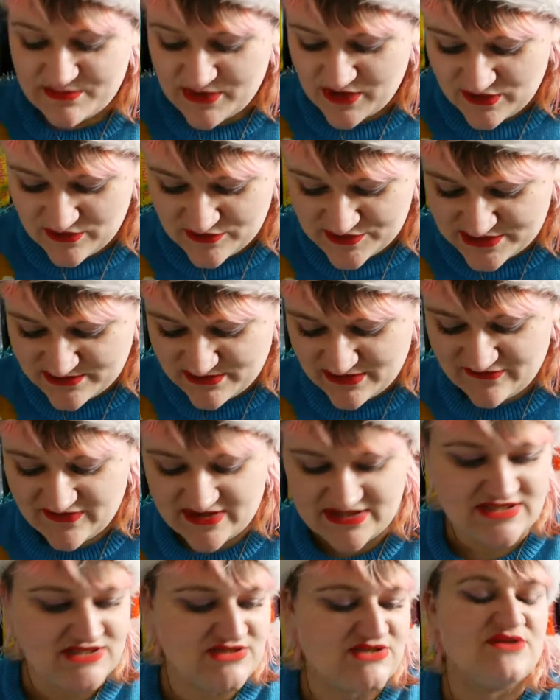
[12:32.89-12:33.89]
But I'll also be
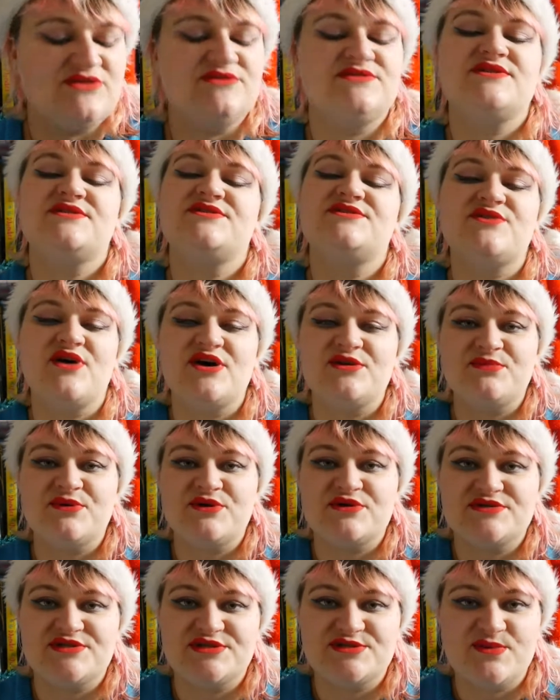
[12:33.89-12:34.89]
reading those side
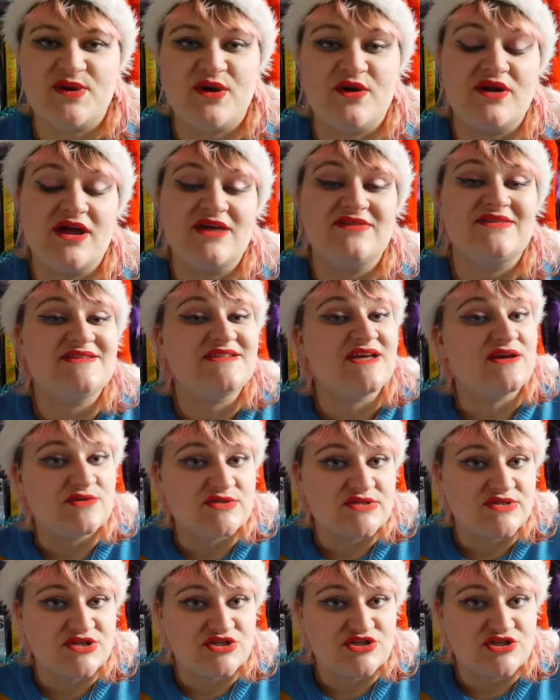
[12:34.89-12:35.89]
books as well, like the
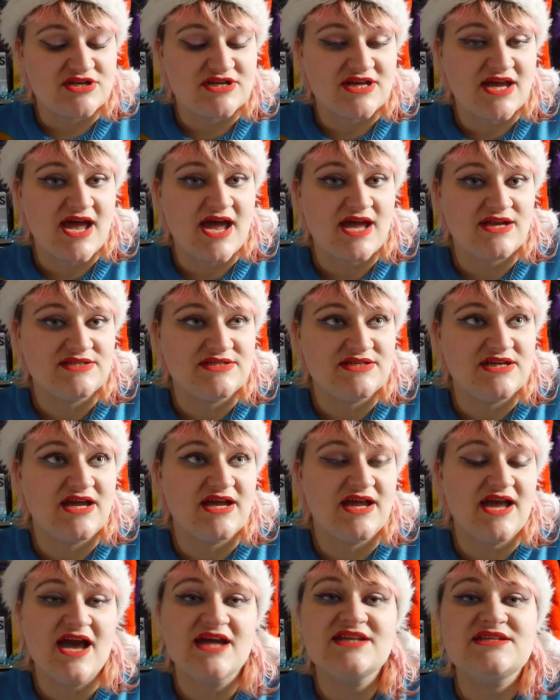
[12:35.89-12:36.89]
Tales of the
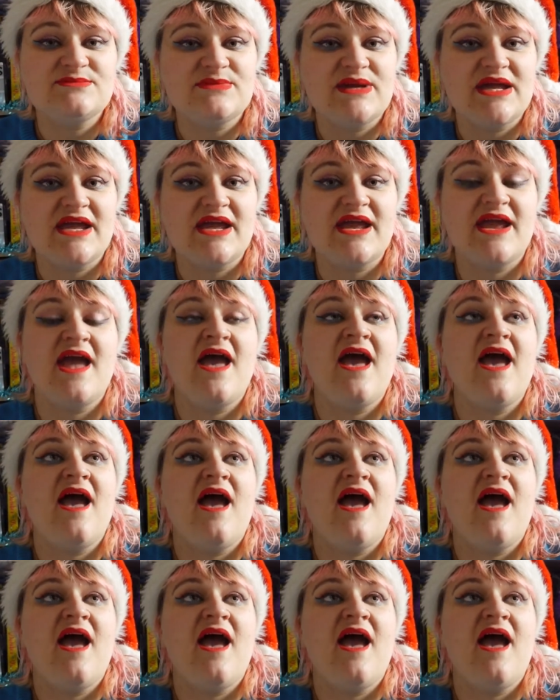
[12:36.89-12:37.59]
Shadowhunter Academy,